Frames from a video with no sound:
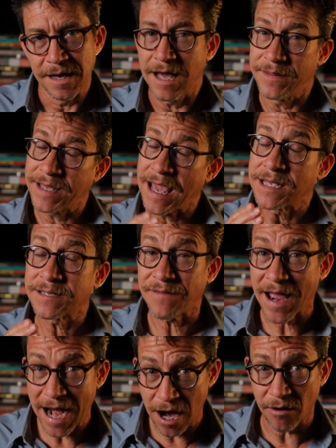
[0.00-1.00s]
In the case of
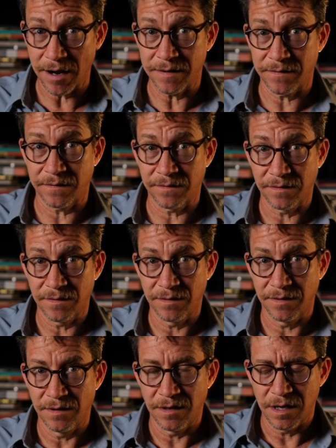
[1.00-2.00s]
Harris,
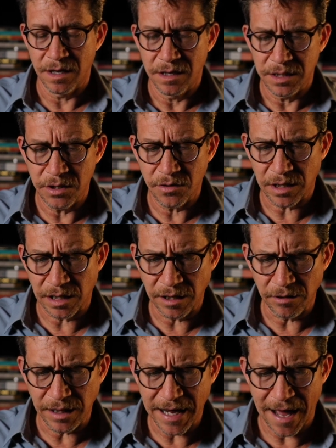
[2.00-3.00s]
you
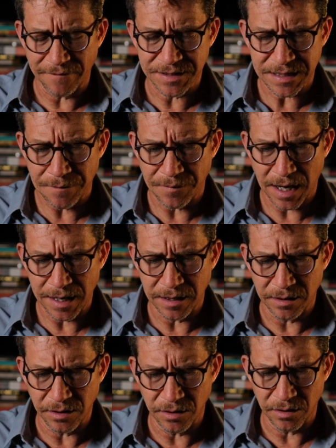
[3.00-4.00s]
clearly have somebody
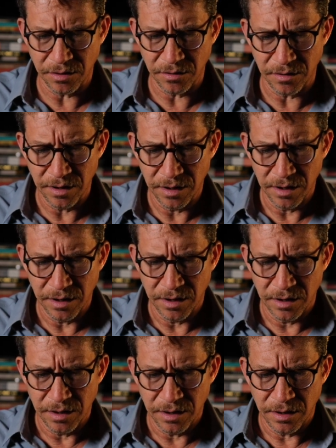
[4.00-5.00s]
who,
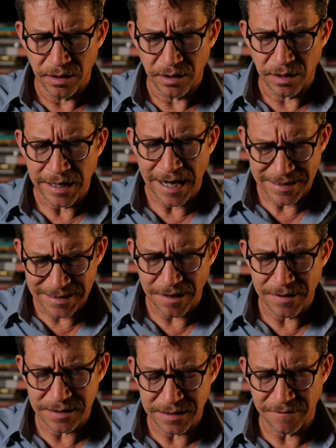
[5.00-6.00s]
and I
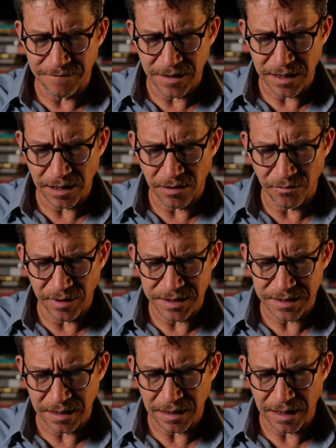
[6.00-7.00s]
said this in a video
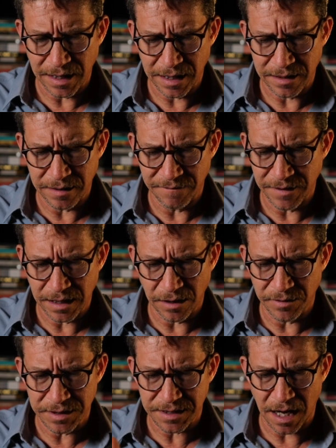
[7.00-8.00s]
recently, the video
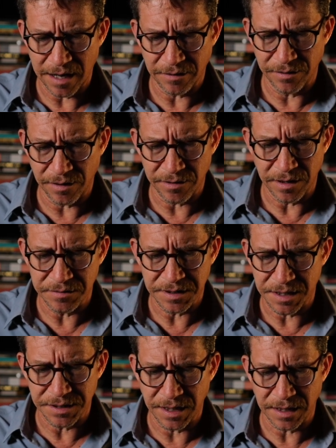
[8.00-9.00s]
was titled "There Are No
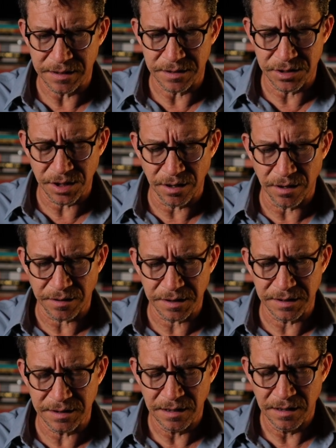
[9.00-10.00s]
Such Thing as
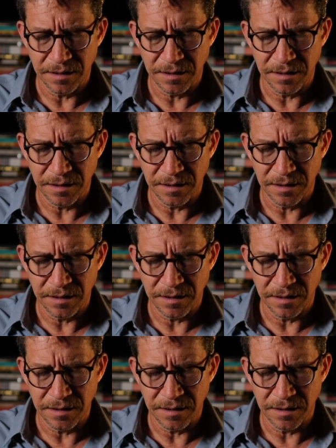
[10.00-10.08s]
Jerks,"